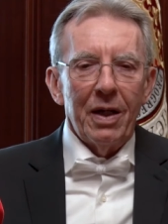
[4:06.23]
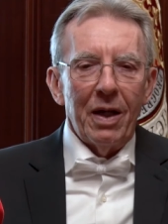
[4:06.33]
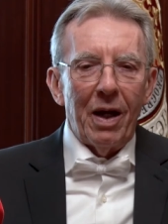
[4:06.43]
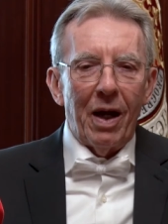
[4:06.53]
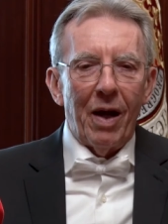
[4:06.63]

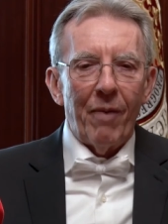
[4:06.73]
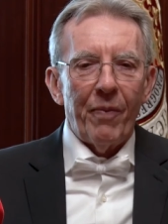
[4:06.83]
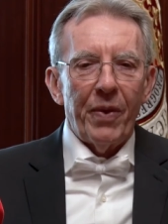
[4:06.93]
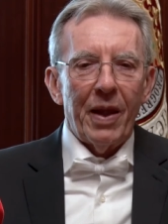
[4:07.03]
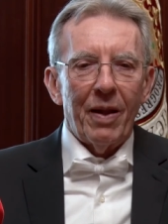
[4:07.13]

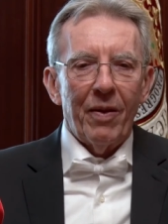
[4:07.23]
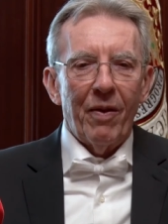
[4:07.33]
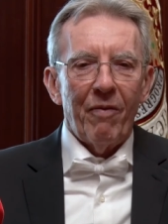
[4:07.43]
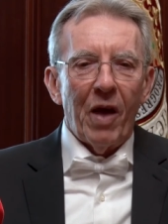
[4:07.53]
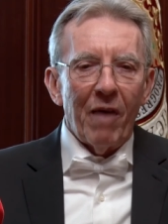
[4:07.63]
um,
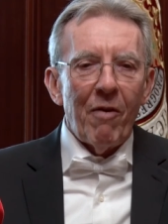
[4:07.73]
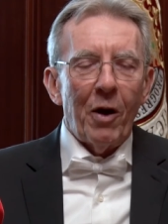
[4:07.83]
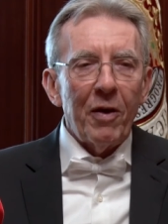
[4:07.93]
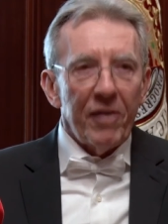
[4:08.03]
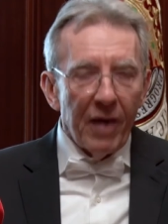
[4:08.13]
very,
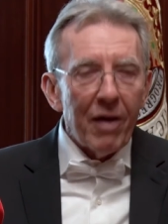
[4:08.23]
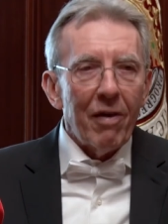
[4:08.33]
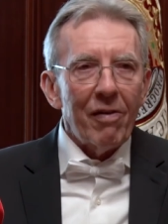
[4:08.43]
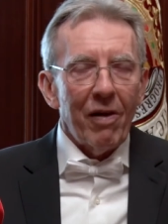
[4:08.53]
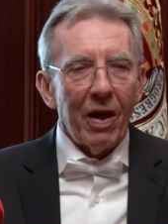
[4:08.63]
very
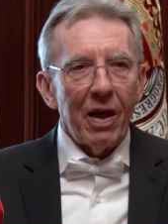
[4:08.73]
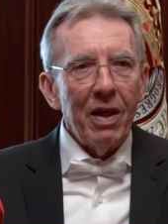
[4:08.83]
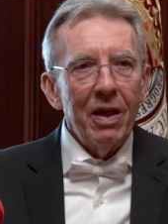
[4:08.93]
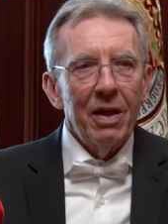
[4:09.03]
seriously